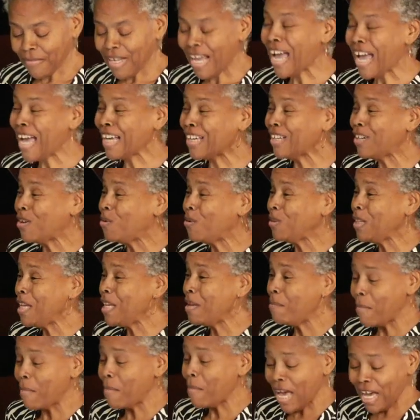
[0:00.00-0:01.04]
I could only
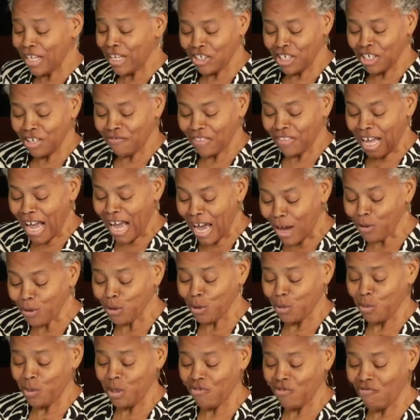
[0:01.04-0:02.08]
imagine if the
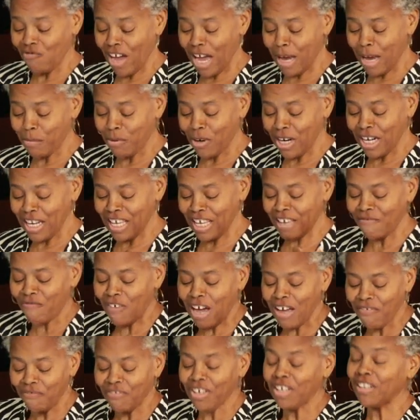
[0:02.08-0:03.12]
house was vibrating, if
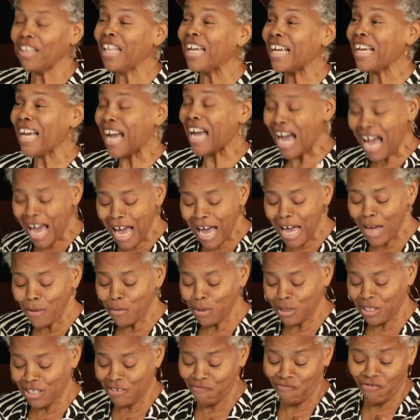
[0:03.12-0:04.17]
I felt like I
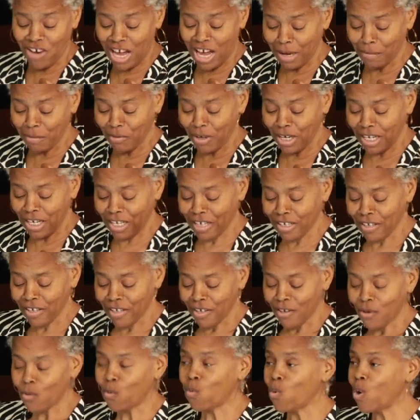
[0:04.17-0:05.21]
wasn't vibrating,
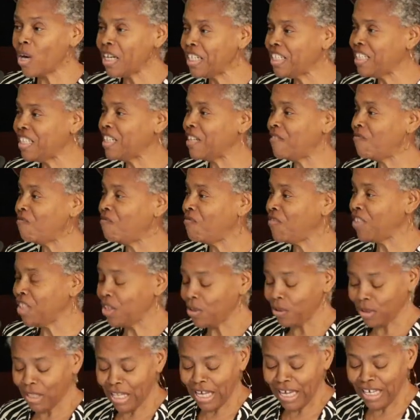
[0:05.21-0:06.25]
what did it
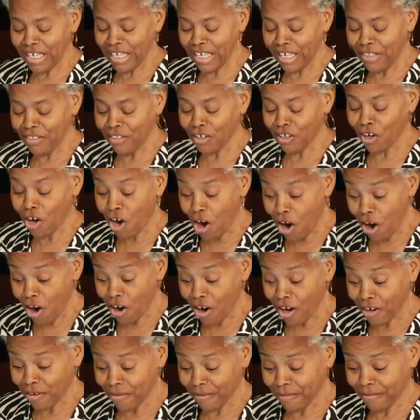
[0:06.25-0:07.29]
feel like in the car